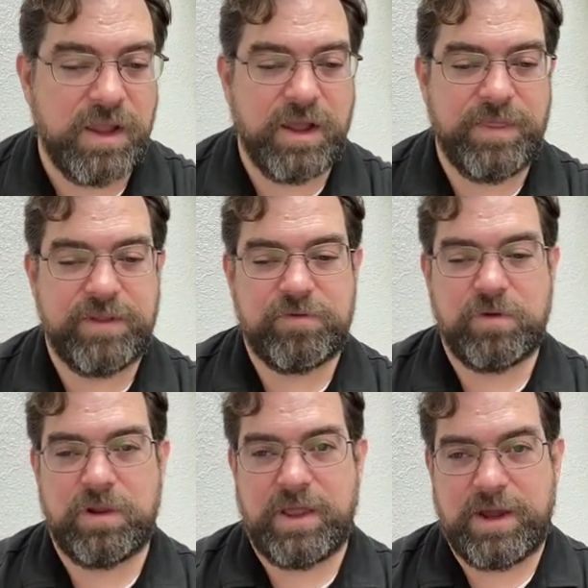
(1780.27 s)
and this
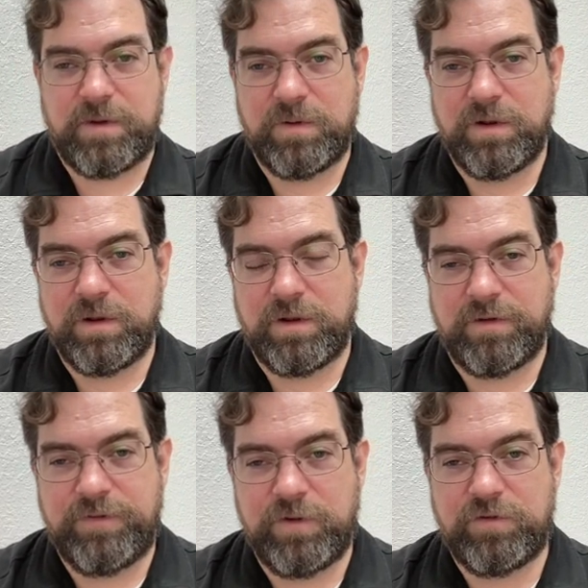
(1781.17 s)
will allow
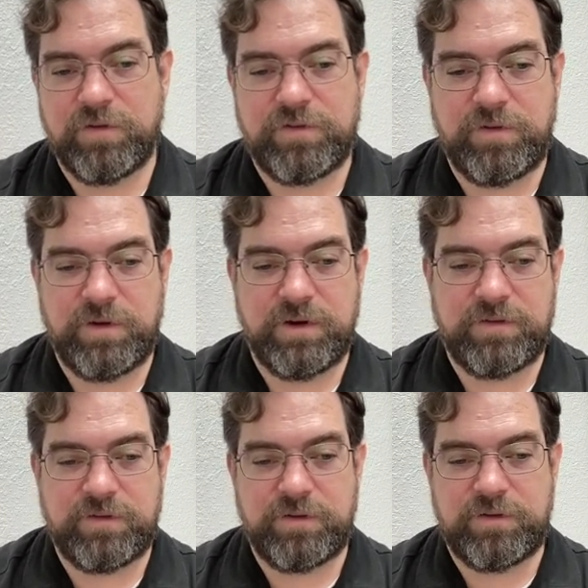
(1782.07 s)
future
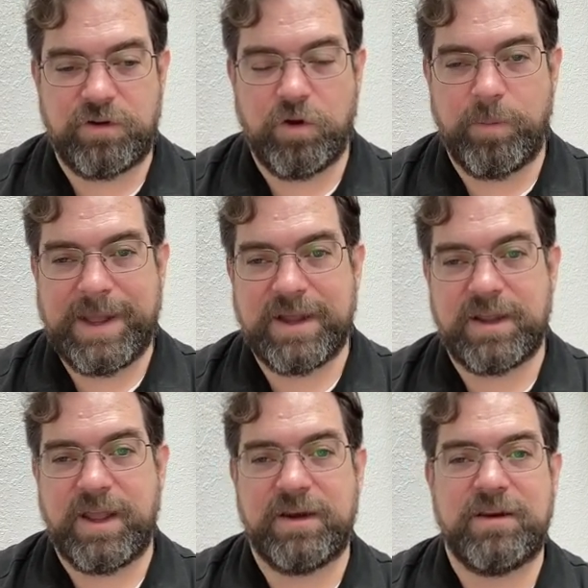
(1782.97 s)
students to go back
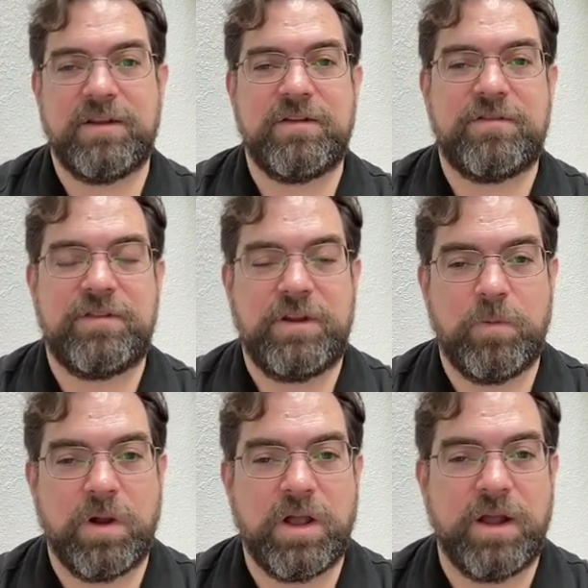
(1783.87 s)
and see
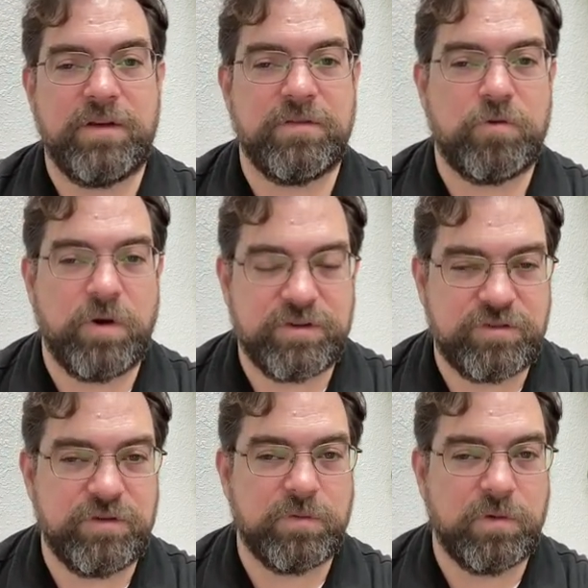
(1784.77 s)
what kinds of
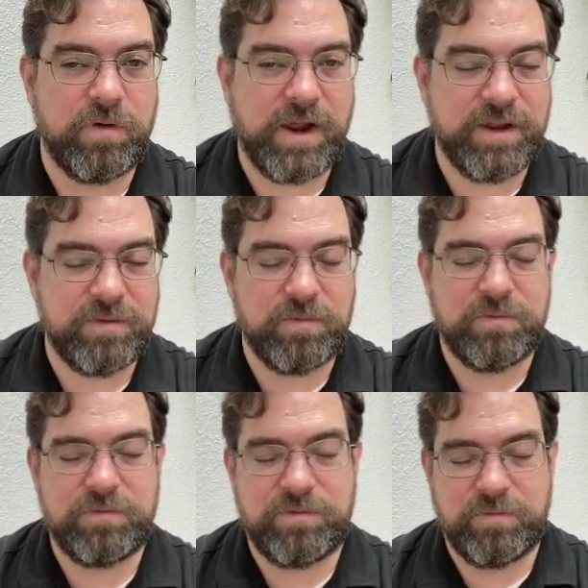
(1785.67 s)
questions
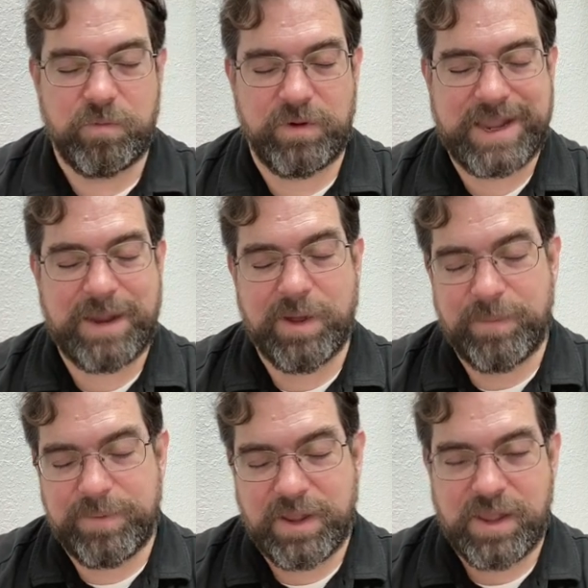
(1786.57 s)
came
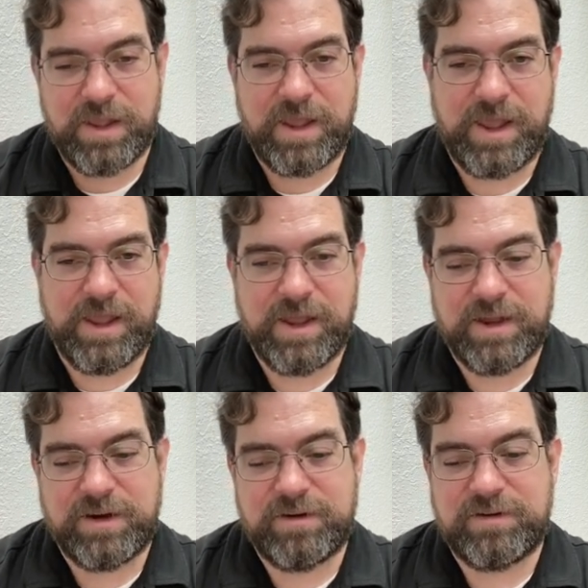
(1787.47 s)
up
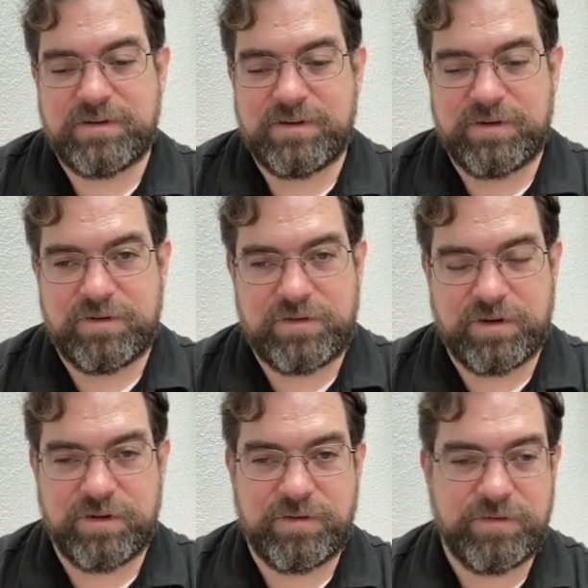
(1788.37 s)
and
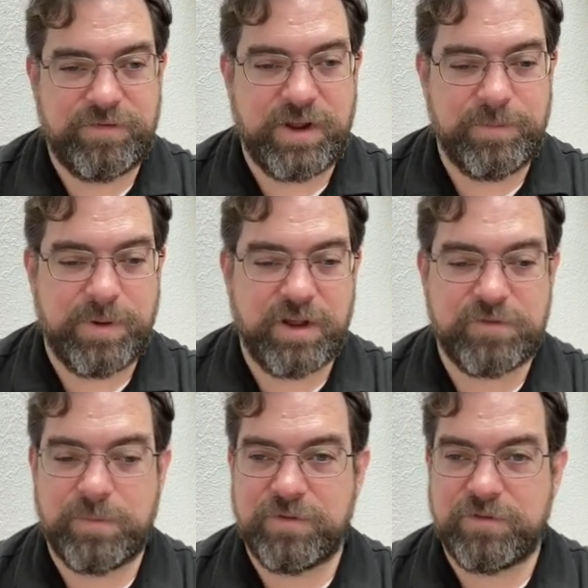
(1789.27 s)
to find
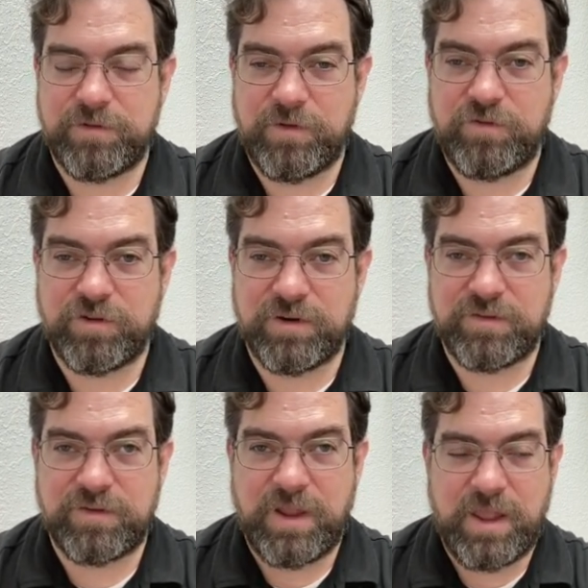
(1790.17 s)
possible
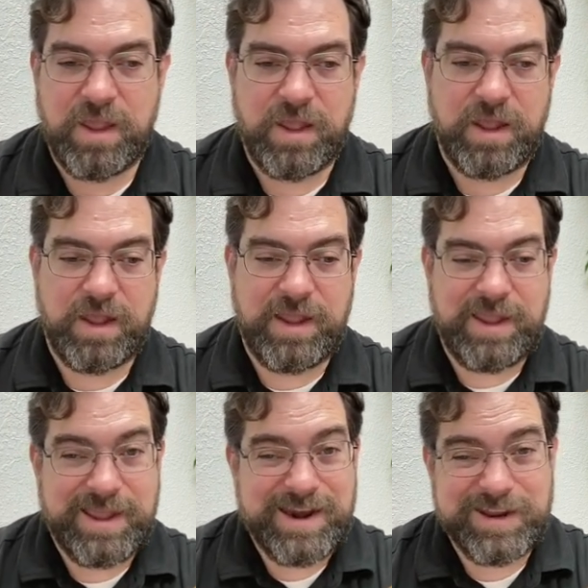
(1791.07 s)
solutions.
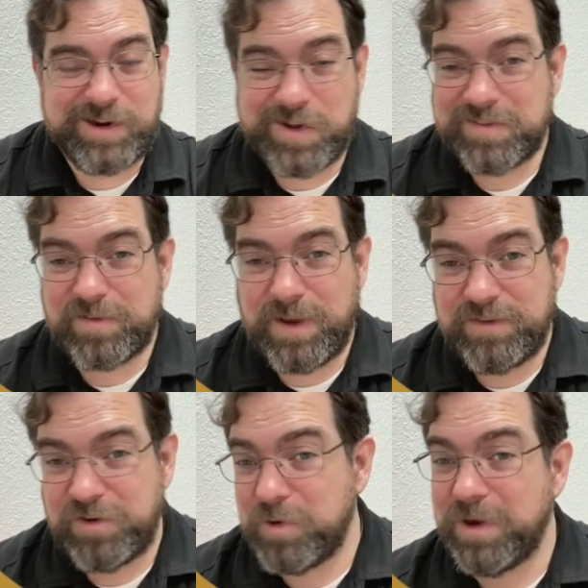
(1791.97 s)
And I can also
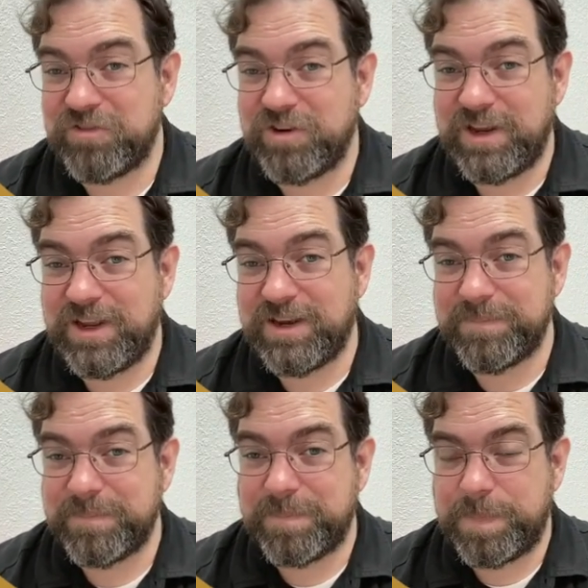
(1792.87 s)
answer your question again,
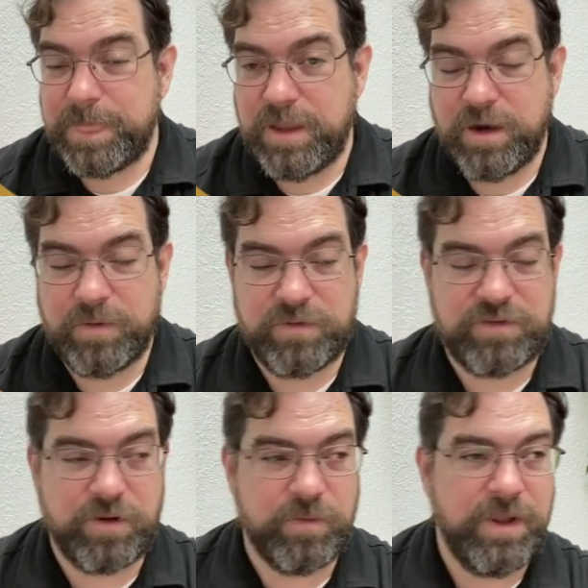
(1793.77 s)

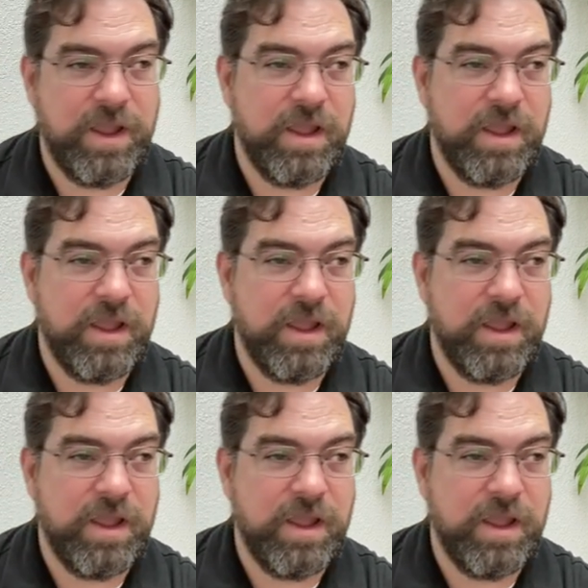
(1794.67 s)
so